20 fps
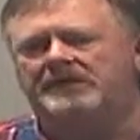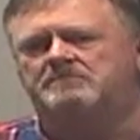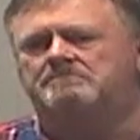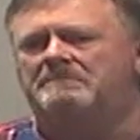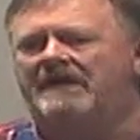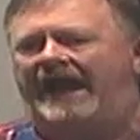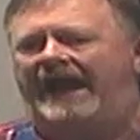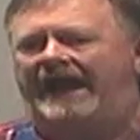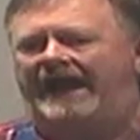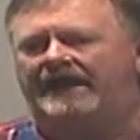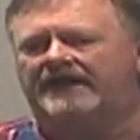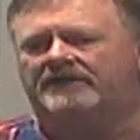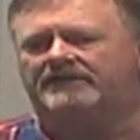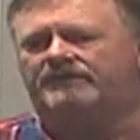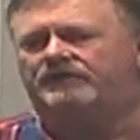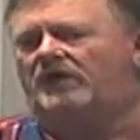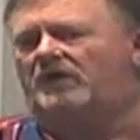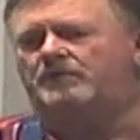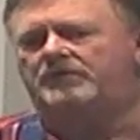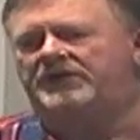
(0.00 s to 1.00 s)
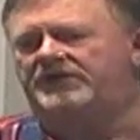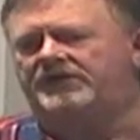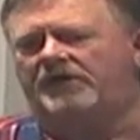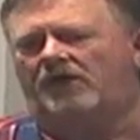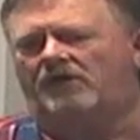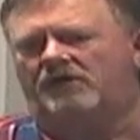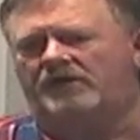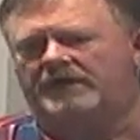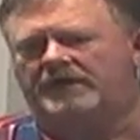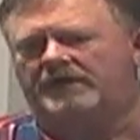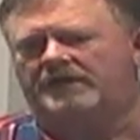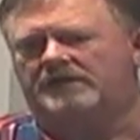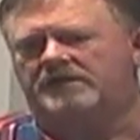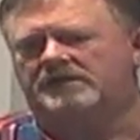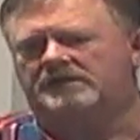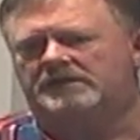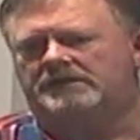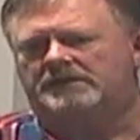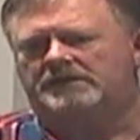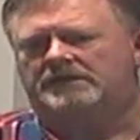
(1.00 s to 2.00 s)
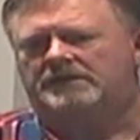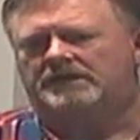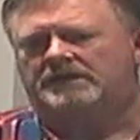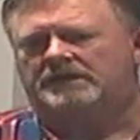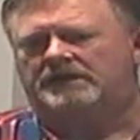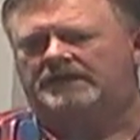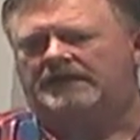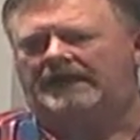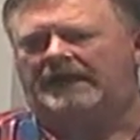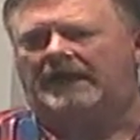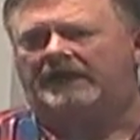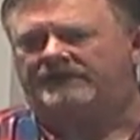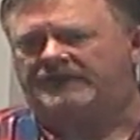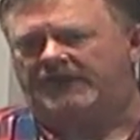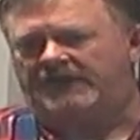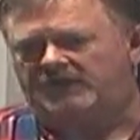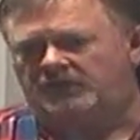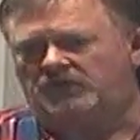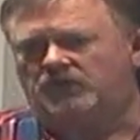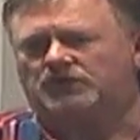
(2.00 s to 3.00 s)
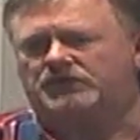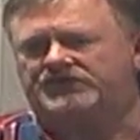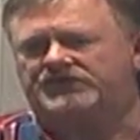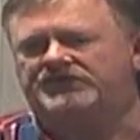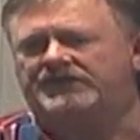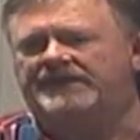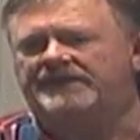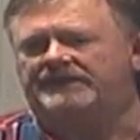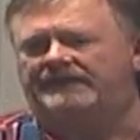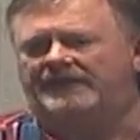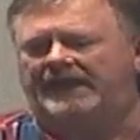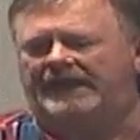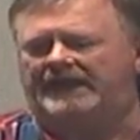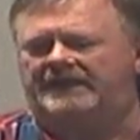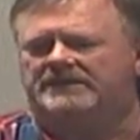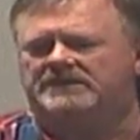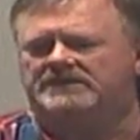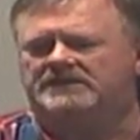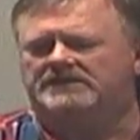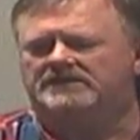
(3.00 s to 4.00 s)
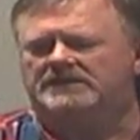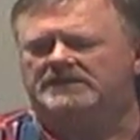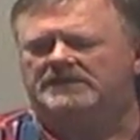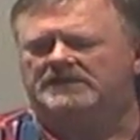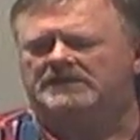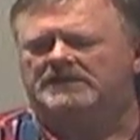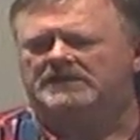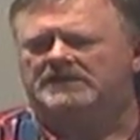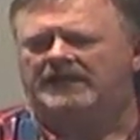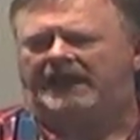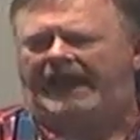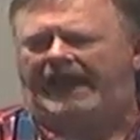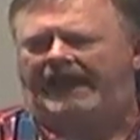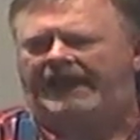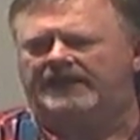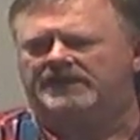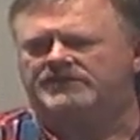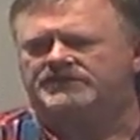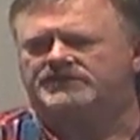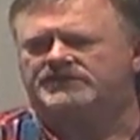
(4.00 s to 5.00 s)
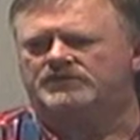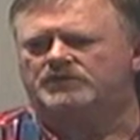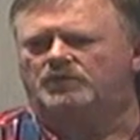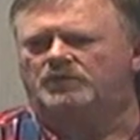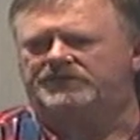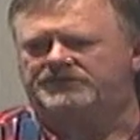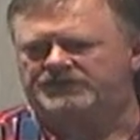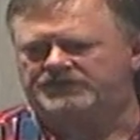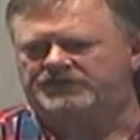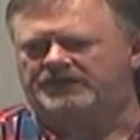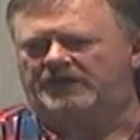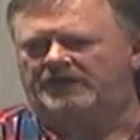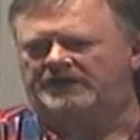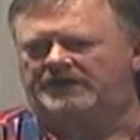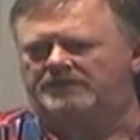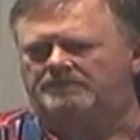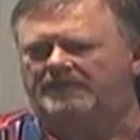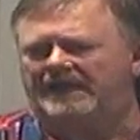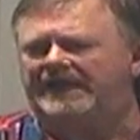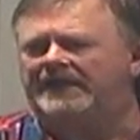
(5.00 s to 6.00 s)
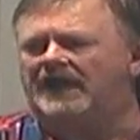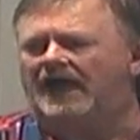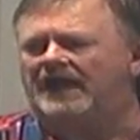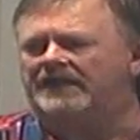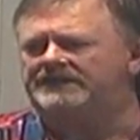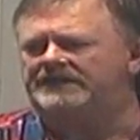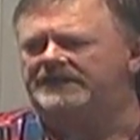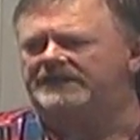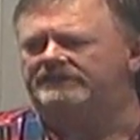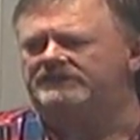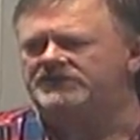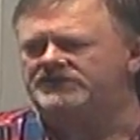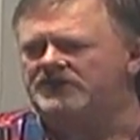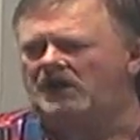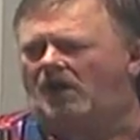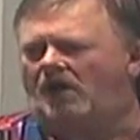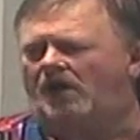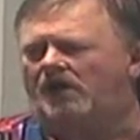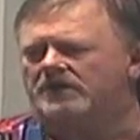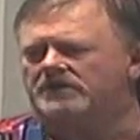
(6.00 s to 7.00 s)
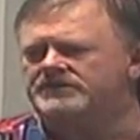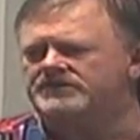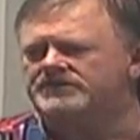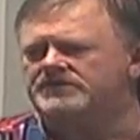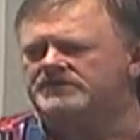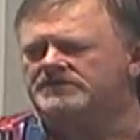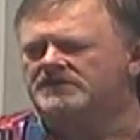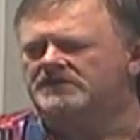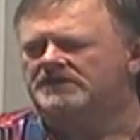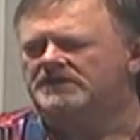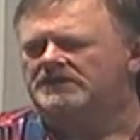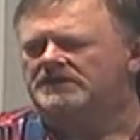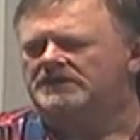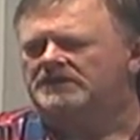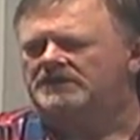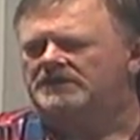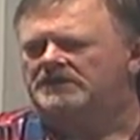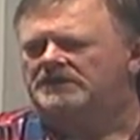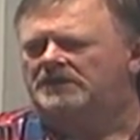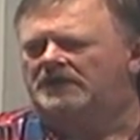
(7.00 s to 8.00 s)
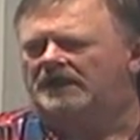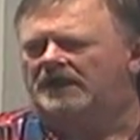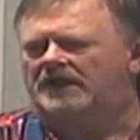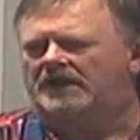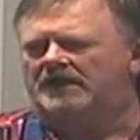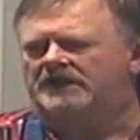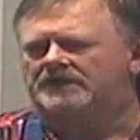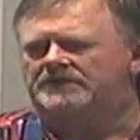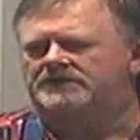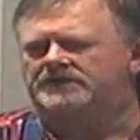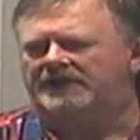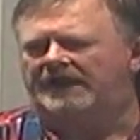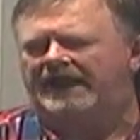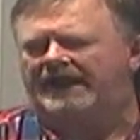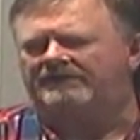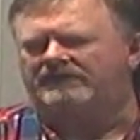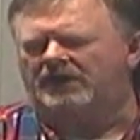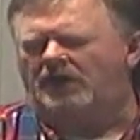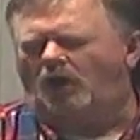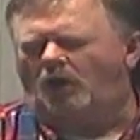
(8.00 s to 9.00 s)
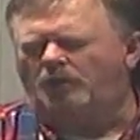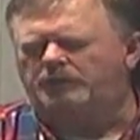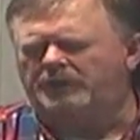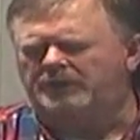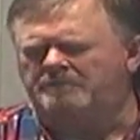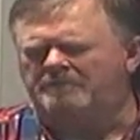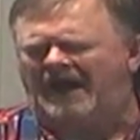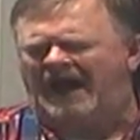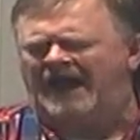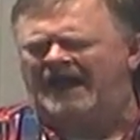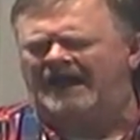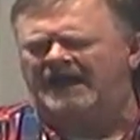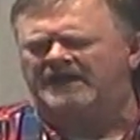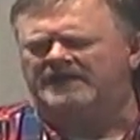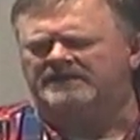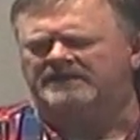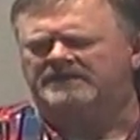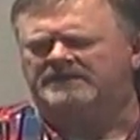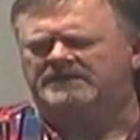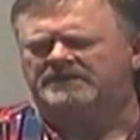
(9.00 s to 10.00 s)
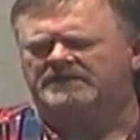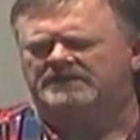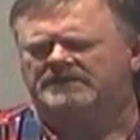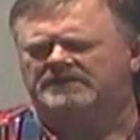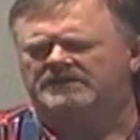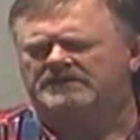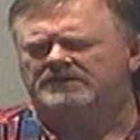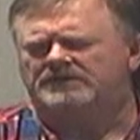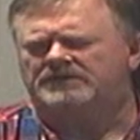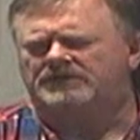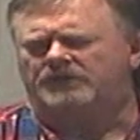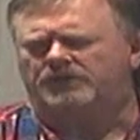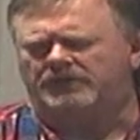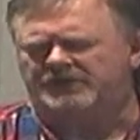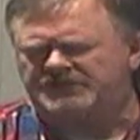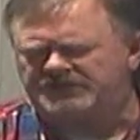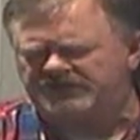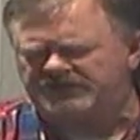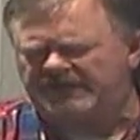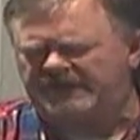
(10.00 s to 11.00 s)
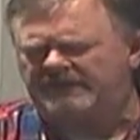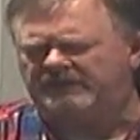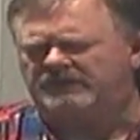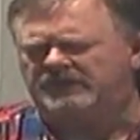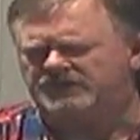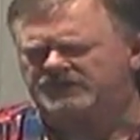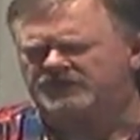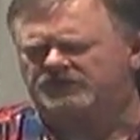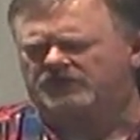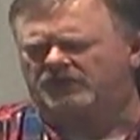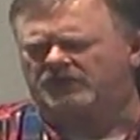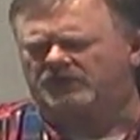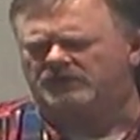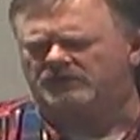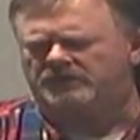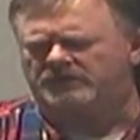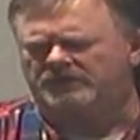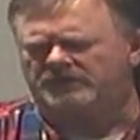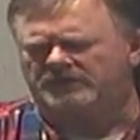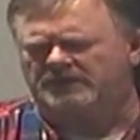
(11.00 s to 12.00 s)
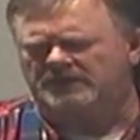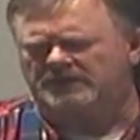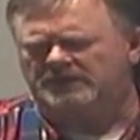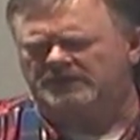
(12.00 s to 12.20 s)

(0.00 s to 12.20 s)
him back from returning. And I think you'll see that as we study. May God give us hearts uh, to have an open mind to receive his truth.